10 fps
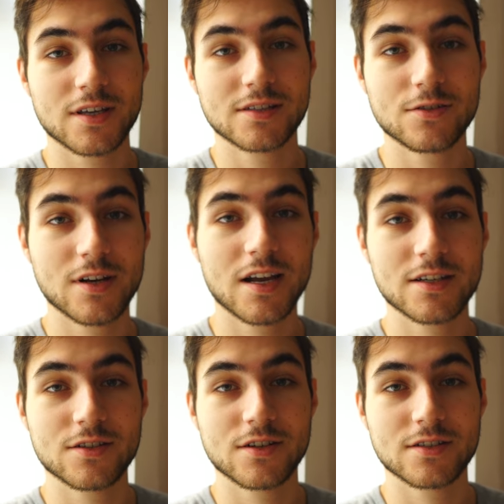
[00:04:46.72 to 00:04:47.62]
history
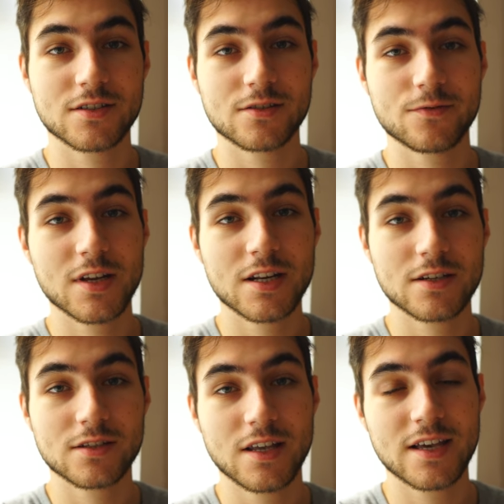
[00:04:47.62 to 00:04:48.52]
lecture has just
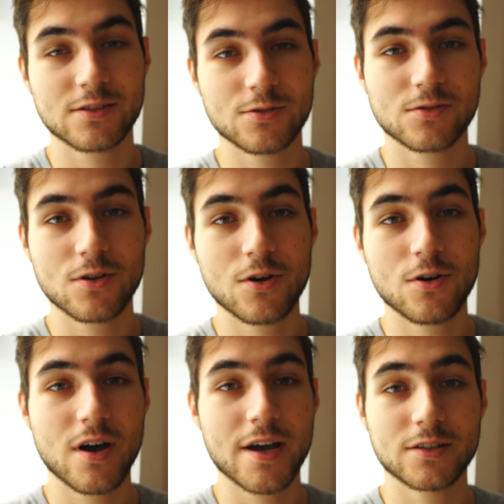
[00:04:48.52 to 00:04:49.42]
finished. As you
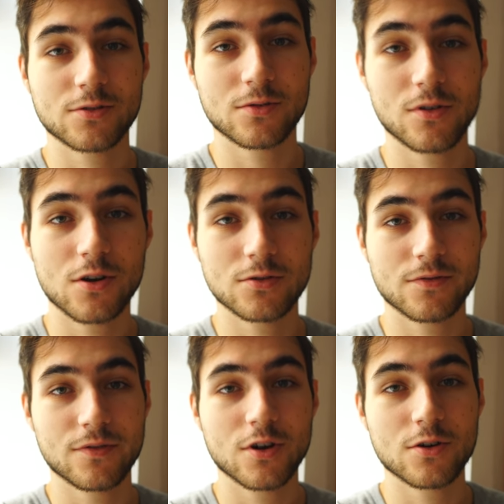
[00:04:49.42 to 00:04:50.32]
saw, I took loads
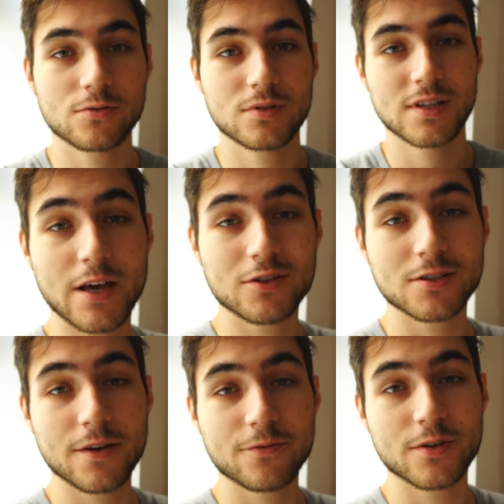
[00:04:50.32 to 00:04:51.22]
of notes. Now it's
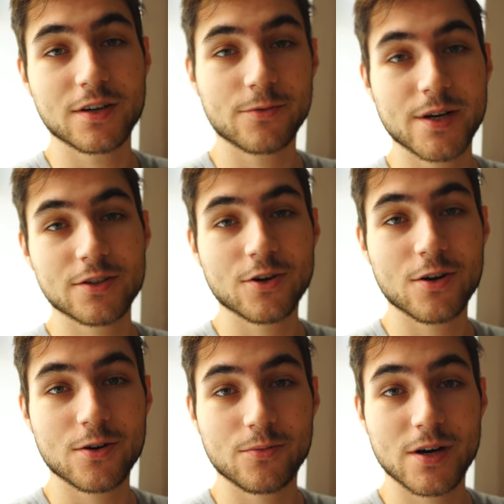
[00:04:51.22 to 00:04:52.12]
time for the career
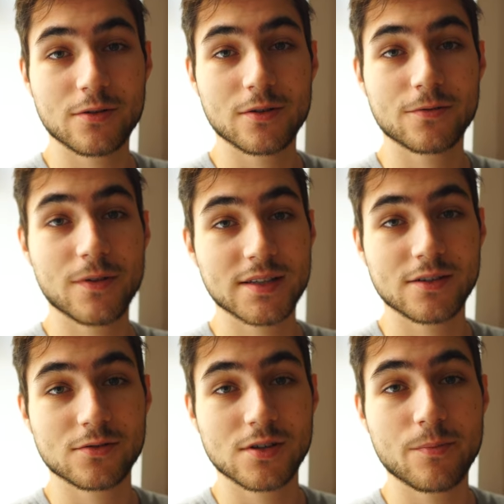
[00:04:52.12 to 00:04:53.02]
talk where we'll find
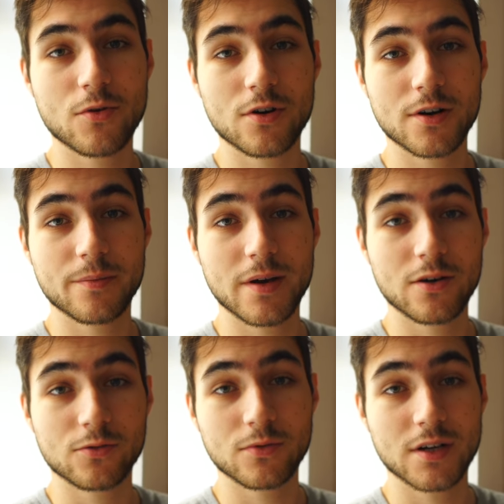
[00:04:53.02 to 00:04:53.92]
out some more
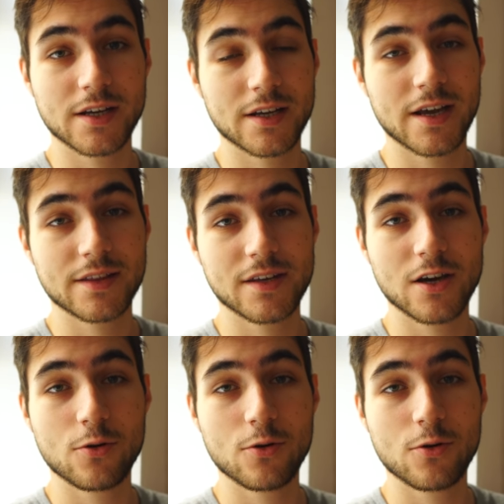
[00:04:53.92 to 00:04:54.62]
about working at the